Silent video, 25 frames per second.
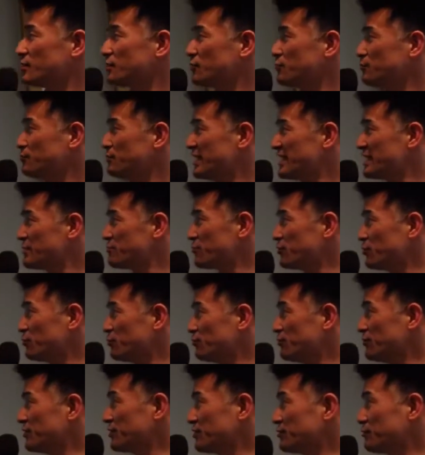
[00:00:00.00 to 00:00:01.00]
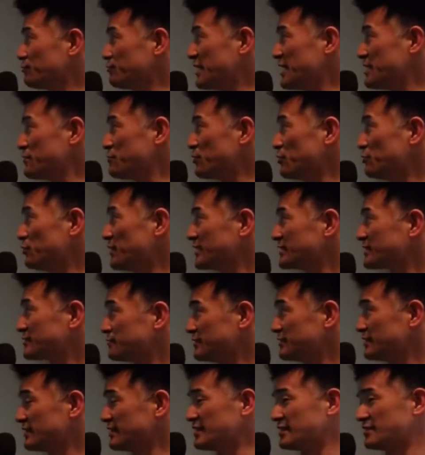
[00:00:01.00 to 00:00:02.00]
Maple bus
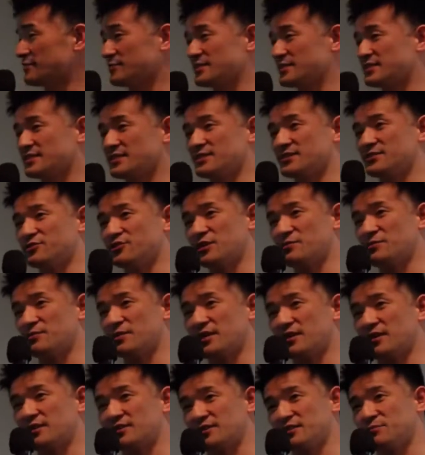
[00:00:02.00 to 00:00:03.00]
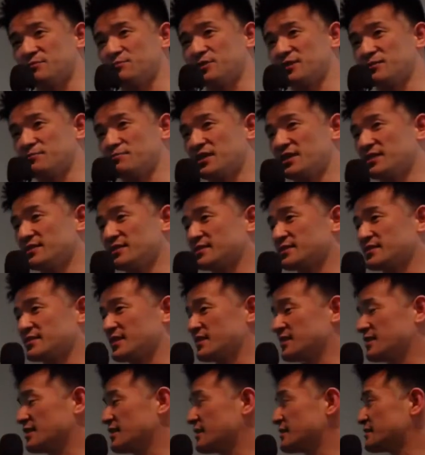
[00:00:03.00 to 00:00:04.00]
reading, which is Dreamcast input bus.
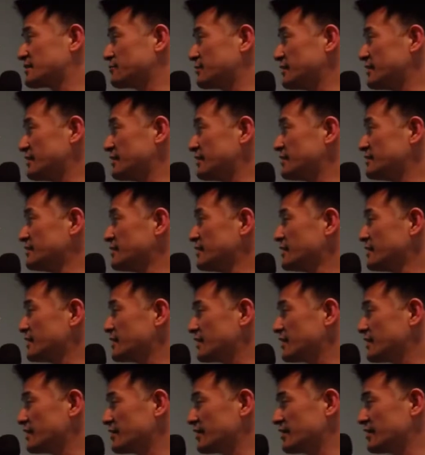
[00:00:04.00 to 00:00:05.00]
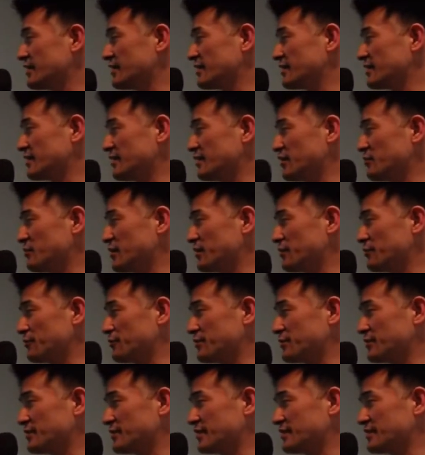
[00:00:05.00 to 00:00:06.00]
It's read, and then in the
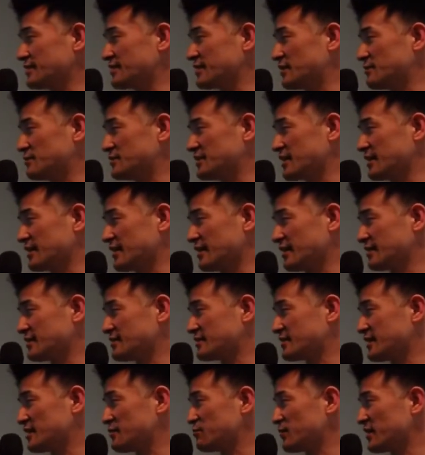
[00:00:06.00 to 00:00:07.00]
middle there's some checking is done.